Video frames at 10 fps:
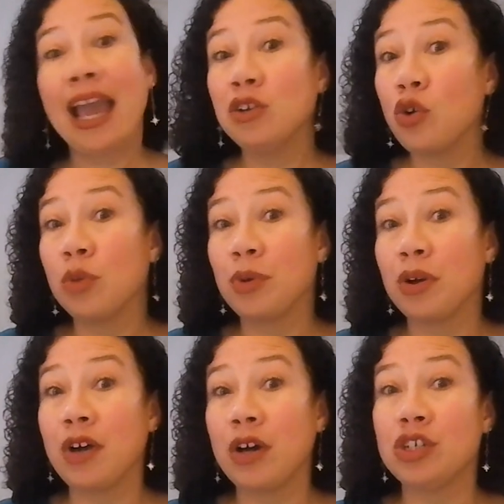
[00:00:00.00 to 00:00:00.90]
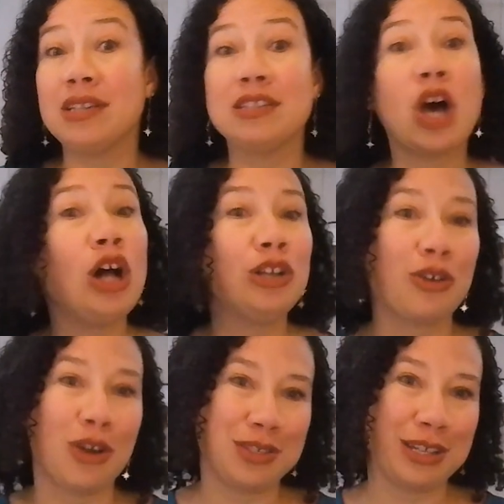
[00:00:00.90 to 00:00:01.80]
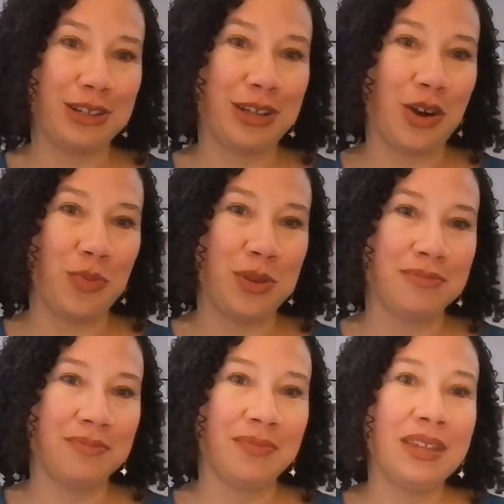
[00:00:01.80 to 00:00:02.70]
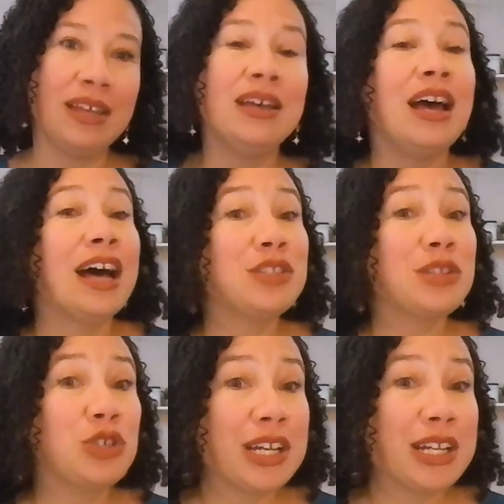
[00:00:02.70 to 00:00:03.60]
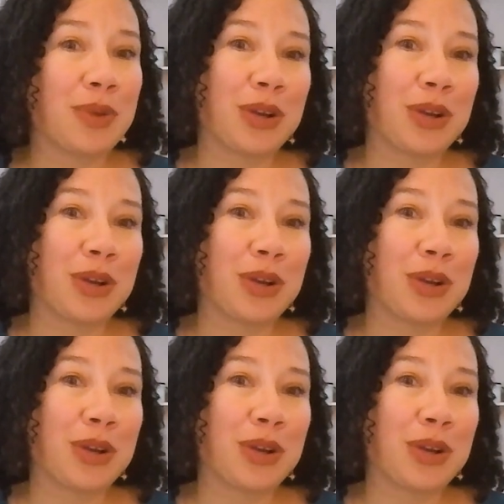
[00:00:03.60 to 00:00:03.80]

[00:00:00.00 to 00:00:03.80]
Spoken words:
and corporate functions all across the globe. Associates